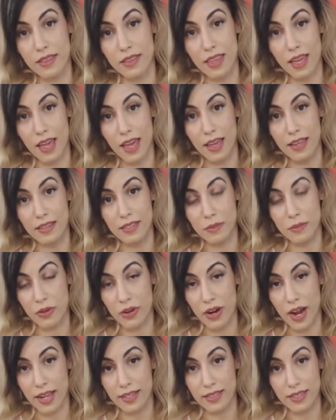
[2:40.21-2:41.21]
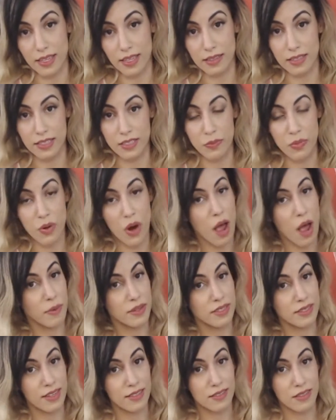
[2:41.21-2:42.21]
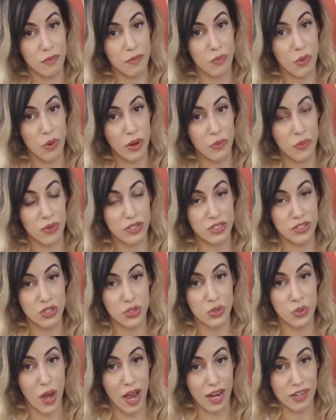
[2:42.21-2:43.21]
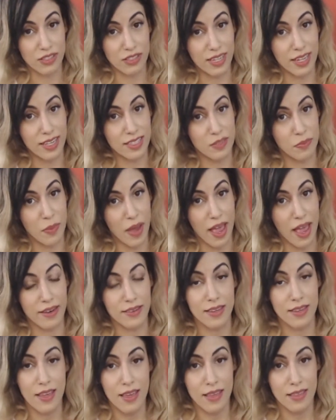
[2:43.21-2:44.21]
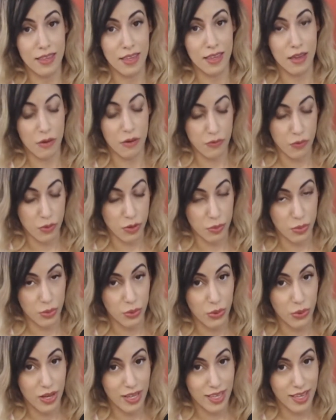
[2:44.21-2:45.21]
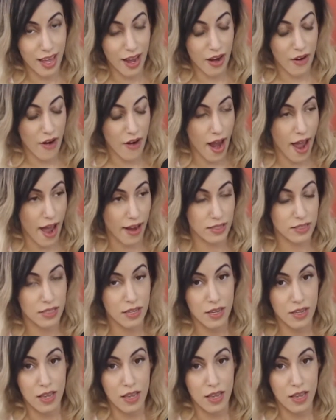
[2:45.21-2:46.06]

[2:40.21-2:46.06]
the Democrats at least promised at some point was to actually expand the Affordable Care Act.